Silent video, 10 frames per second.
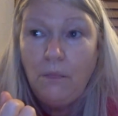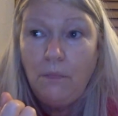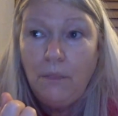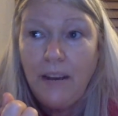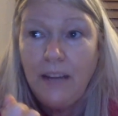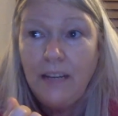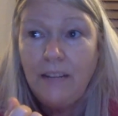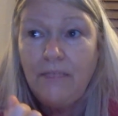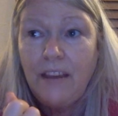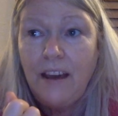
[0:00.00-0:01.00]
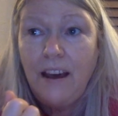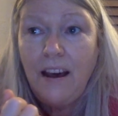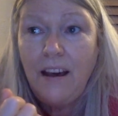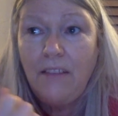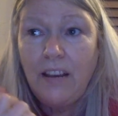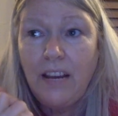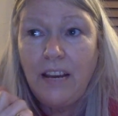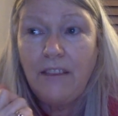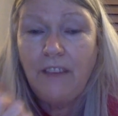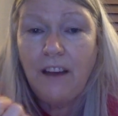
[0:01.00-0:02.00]
But if they have
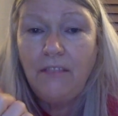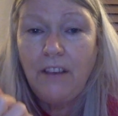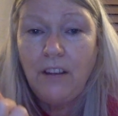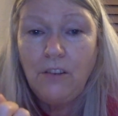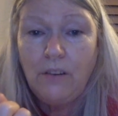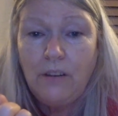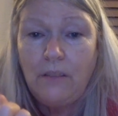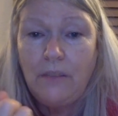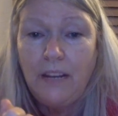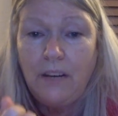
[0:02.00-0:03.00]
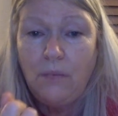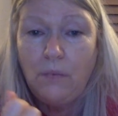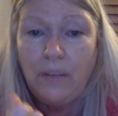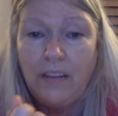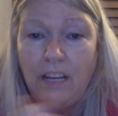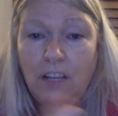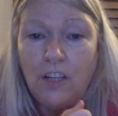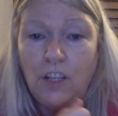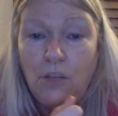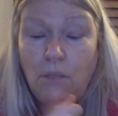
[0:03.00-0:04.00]
a 500 pen with it,
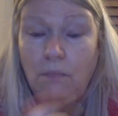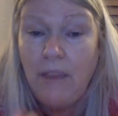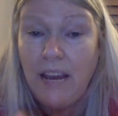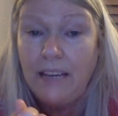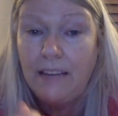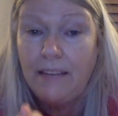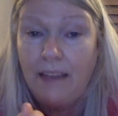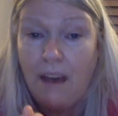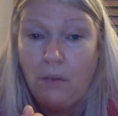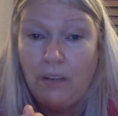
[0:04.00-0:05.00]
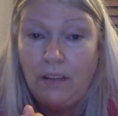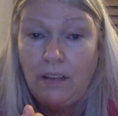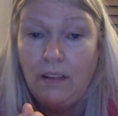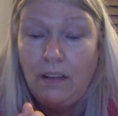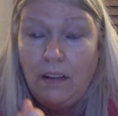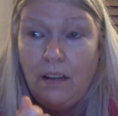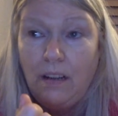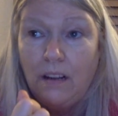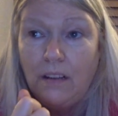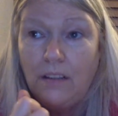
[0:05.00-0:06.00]
you may get that one.
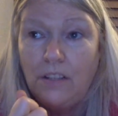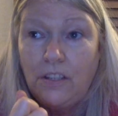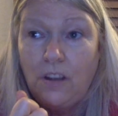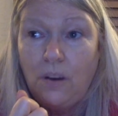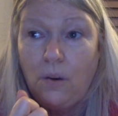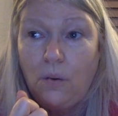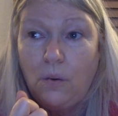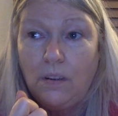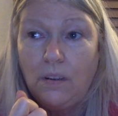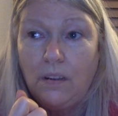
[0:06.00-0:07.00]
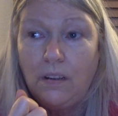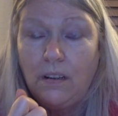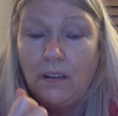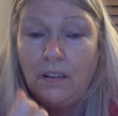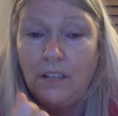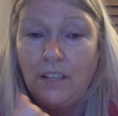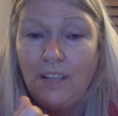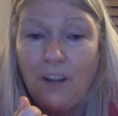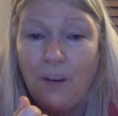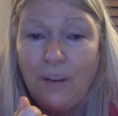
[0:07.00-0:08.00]
So,
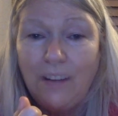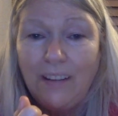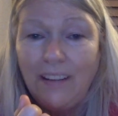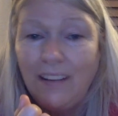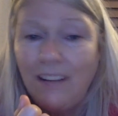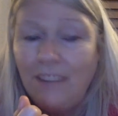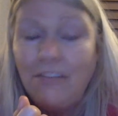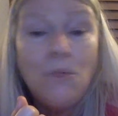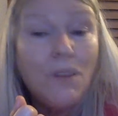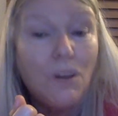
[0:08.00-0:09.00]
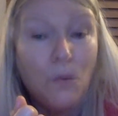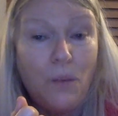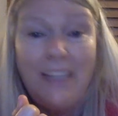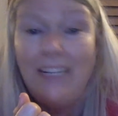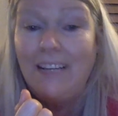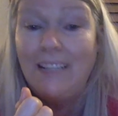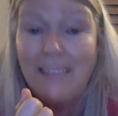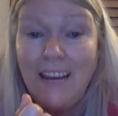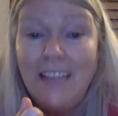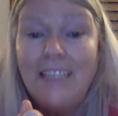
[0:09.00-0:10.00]
if you want to wait, it
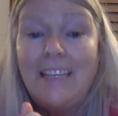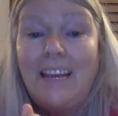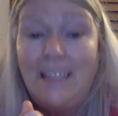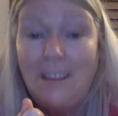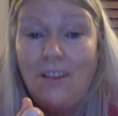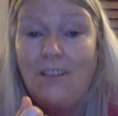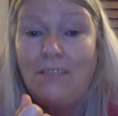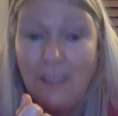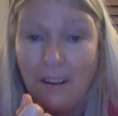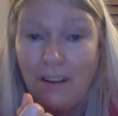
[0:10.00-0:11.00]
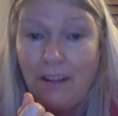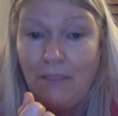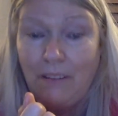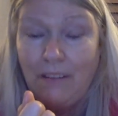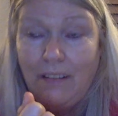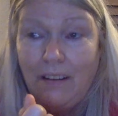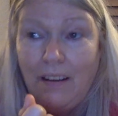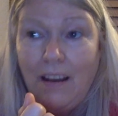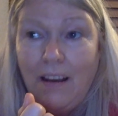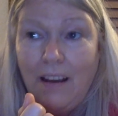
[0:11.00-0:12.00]
takes a long time.
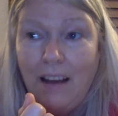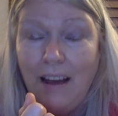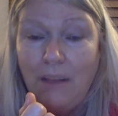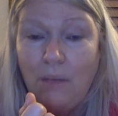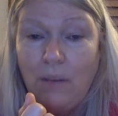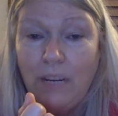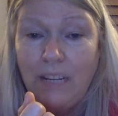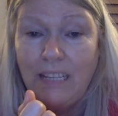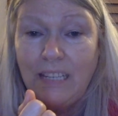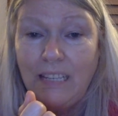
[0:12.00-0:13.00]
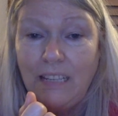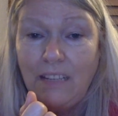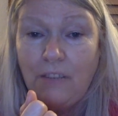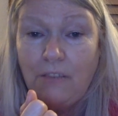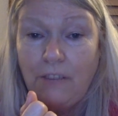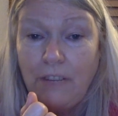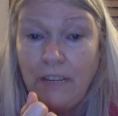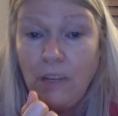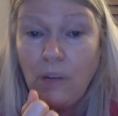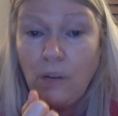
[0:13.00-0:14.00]
And when it's either
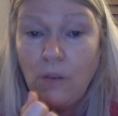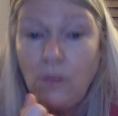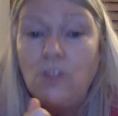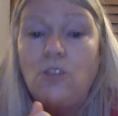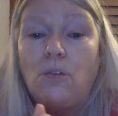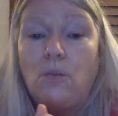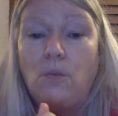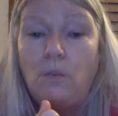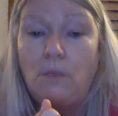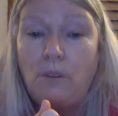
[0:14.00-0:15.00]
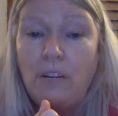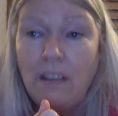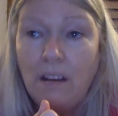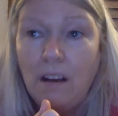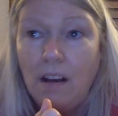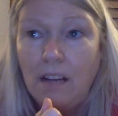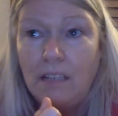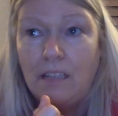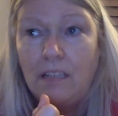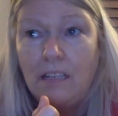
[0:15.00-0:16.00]
freezing cold or burning hot,